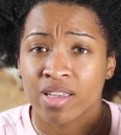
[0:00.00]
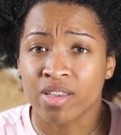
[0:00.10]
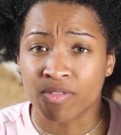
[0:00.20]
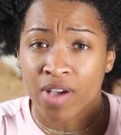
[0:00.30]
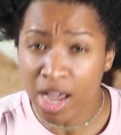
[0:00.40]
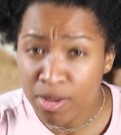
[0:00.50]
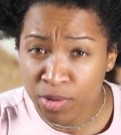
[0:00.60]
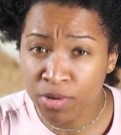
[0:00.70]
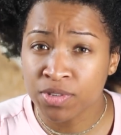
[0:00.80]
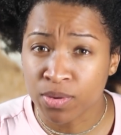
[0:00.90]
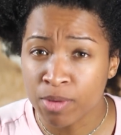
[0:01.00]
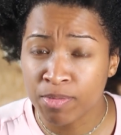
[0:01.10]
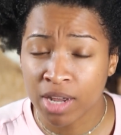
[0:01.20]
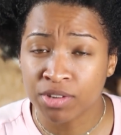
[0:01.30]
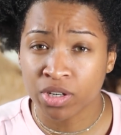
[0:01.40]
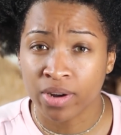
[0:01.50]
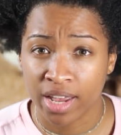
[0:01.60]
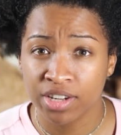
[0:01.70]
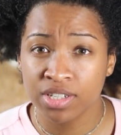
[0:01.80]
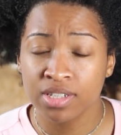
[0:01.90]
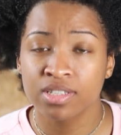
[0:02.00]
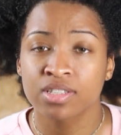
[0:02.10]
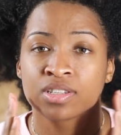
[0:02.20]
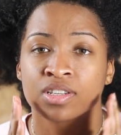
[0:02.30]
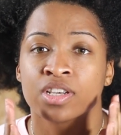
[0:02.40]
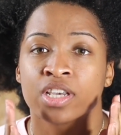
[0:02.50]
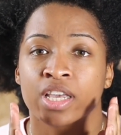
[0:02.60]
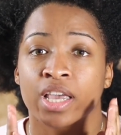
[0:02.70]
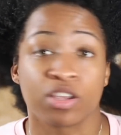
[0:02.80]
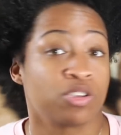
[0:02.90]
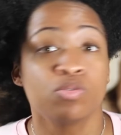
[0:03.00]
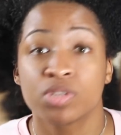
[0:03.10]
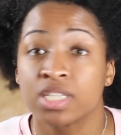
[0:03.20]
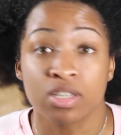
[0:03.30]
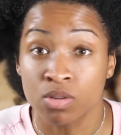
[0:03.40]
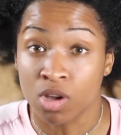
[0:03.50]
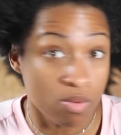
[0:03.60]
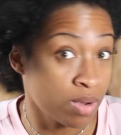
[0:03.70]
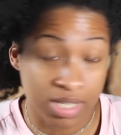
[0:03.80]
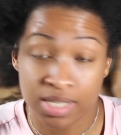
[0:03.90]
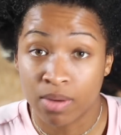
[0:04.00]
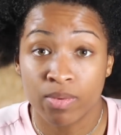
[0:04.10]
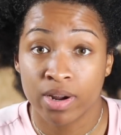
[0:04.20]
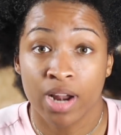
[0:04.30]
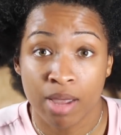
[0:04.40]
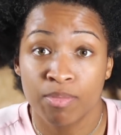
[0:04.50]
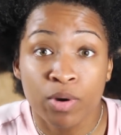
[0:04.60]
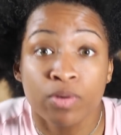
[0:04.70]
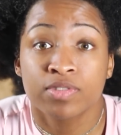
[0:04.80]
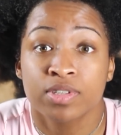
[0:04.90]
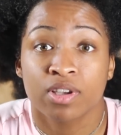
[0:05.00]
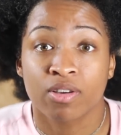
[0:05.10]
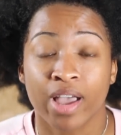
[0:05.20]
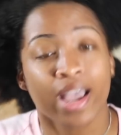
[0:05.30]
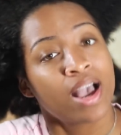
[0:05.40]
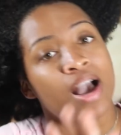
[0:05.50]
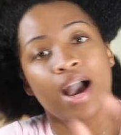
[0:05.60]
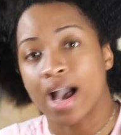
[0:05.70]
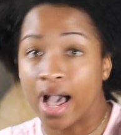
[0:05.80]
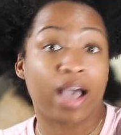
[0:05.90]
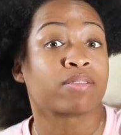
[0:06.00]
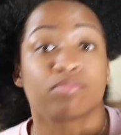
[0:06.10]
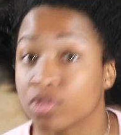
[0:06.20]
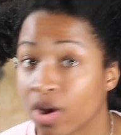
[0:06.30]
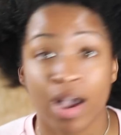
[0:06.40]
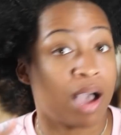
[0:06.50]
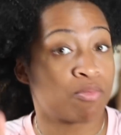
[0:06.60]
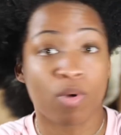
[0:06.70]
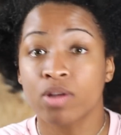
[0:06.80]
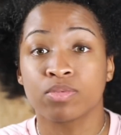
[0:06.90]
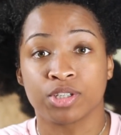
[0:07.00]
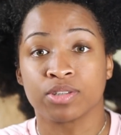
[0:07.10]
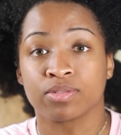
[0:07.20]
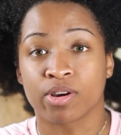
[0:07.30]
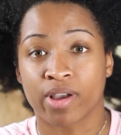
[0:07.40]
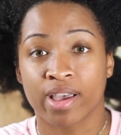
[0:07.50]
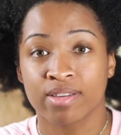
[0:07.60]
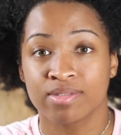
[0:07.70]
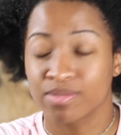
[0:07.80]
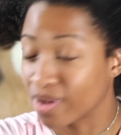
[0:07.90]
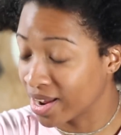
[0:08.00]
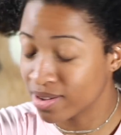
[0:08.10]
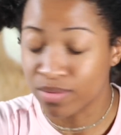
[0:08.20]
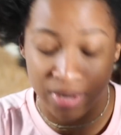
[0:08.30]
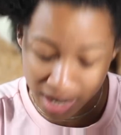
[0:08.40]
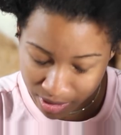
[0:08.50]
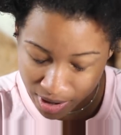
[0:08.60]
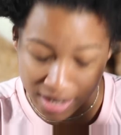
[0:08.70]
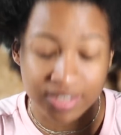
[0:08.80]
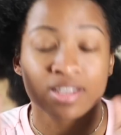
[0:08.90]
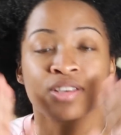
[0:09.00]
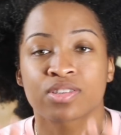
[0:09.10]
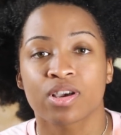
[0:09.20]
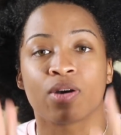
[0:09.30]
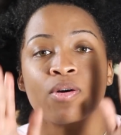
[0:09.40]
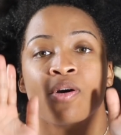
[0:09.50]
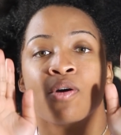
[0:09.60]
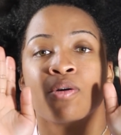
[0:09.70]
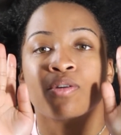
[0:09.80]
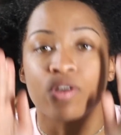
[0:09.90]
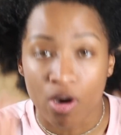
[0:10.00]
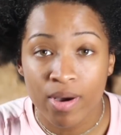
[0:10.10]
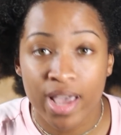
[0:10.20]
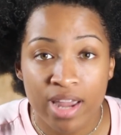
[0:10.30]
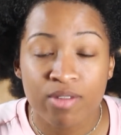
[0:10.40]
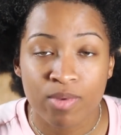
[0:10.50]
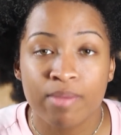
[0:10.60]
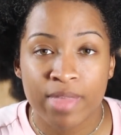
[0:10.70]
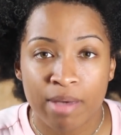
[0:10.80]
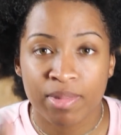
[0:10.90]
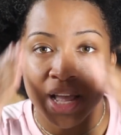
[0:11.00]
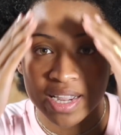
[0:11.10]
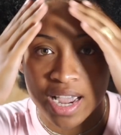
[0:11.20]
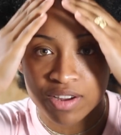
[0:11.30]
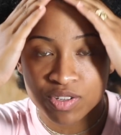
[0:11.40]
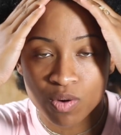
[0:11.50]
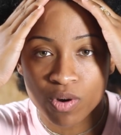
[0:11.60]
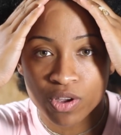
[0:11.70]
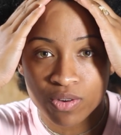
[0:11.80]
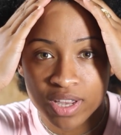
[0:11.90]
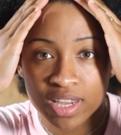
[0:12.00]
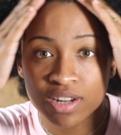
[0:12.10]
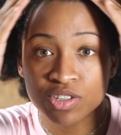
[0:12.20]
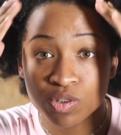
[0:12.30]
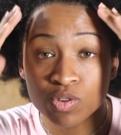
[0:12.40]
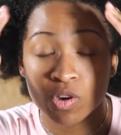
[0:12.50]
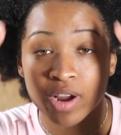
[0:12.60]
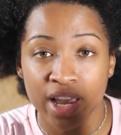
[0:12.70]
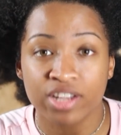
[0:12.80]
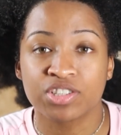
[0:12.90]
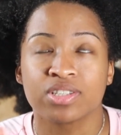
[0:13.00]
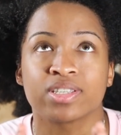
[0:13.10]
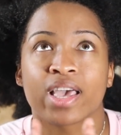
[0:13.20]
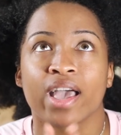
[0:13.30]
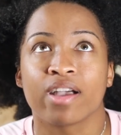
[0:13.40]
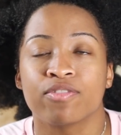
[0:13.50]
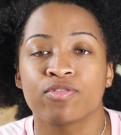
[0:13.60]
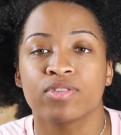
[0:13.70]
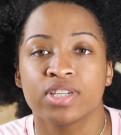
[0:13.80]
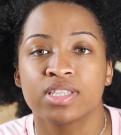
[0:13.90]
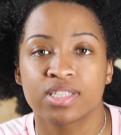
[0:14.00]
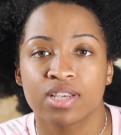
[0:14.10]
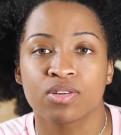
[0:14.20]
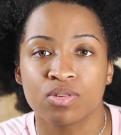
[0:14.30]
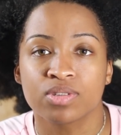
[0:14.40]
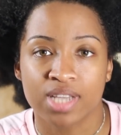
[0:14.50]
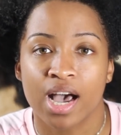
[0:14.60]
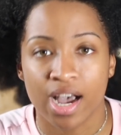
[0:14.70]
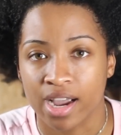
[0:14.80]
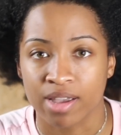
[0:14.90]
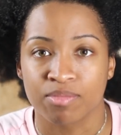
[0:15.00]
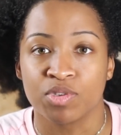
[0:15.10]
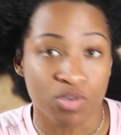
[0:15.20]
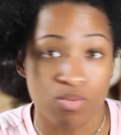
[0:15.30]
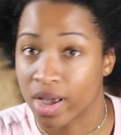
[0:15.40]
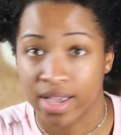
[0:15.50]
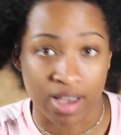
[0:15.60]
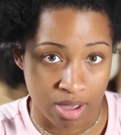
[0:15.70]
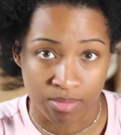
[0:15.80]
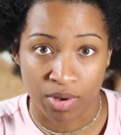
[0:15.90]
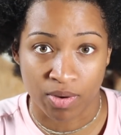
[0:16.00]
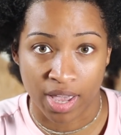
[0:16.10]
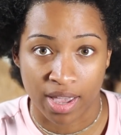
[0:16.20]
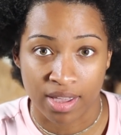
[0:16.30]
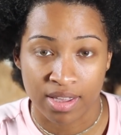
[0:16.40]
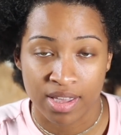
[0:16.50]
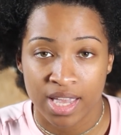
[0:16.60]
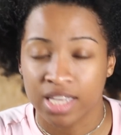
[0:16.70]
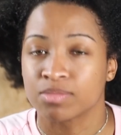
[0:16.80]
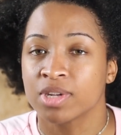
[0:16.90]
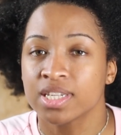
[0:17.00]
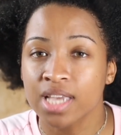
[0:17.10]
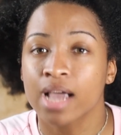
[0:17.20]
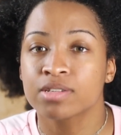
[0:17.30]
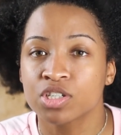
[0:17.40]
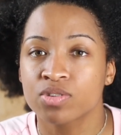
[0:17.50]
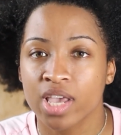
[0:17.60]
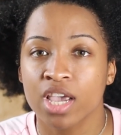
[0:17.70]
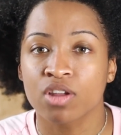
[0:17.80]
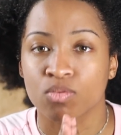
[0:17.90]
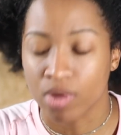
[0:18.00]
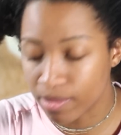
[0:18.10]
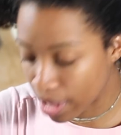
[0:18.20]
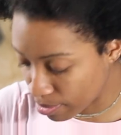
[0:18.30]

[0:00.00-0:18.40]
if high poofs are ripping out your edges and you still don't want to stop wearing high poofs, okay? I'm work with you, okay? Right? We digress. So, go ahead and rub that black castor oil into your edges every single time you wake up, okay? As many times as you can, rub